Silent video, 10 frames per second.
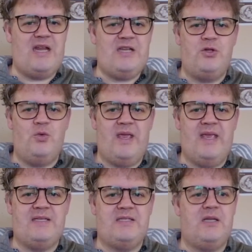two
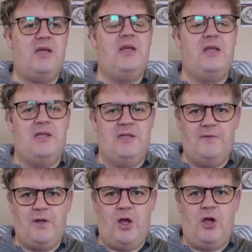weeks,
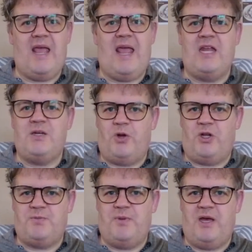live long and
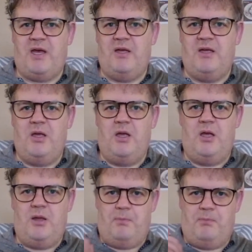prosper,
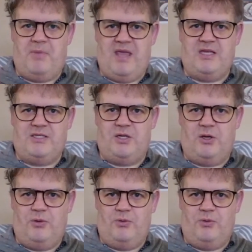make it so.